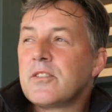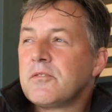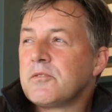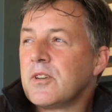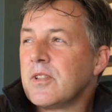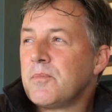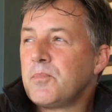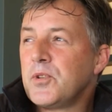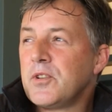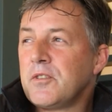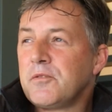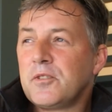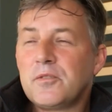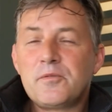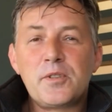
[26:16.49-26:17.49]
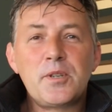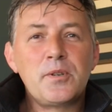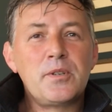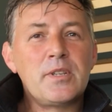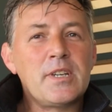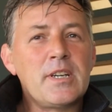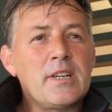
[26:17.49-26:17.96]
You've got a beautiful view
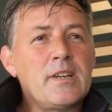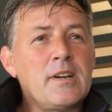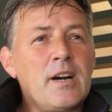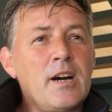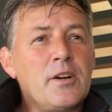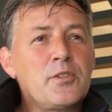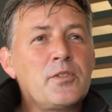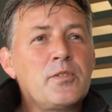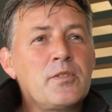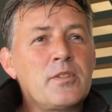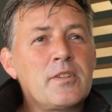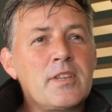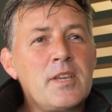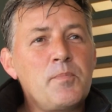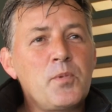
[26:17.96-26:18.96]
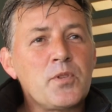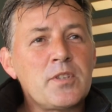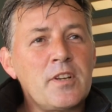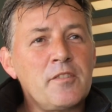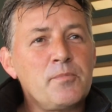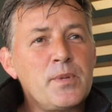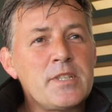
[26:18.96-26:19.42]
here. How do you keep
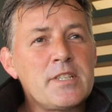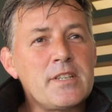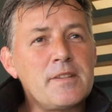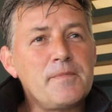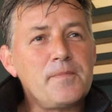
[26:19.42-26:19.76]
yourself busy?